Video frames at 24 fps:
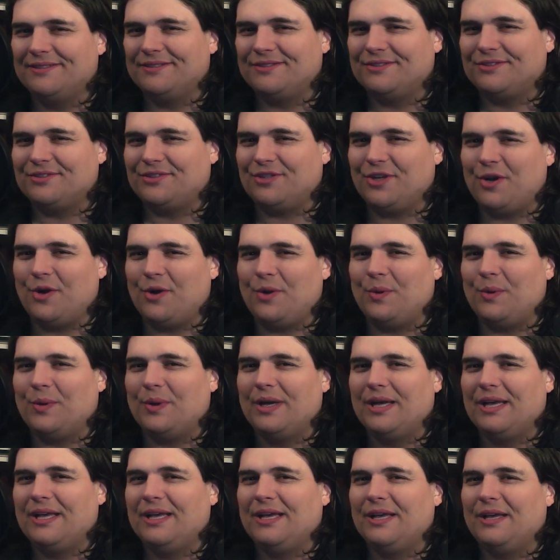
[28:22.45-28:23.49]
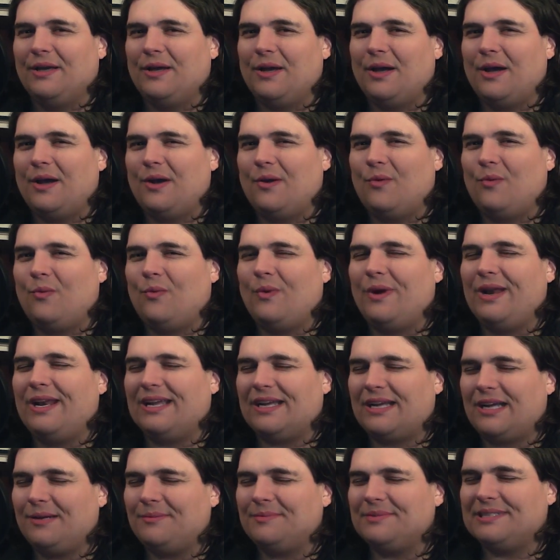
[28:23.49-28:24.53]
So when
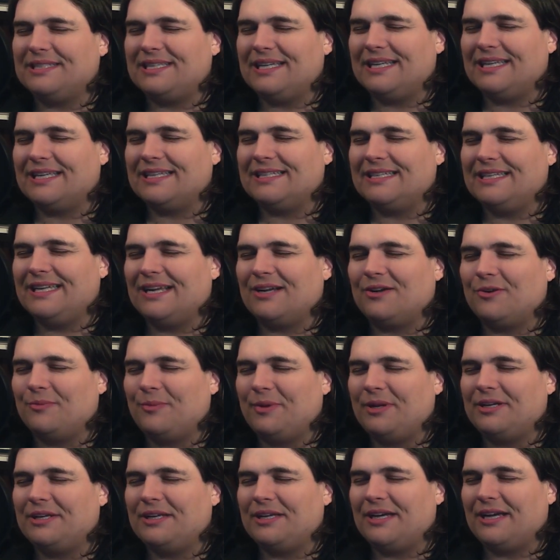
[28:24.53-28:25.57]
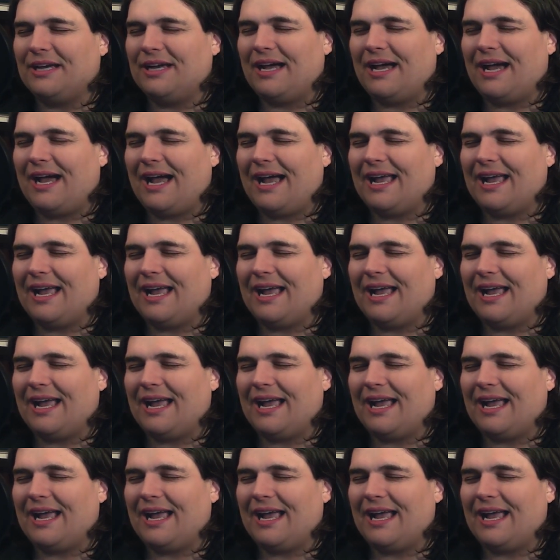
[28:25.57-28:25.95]
it comes to getting into Necromunda,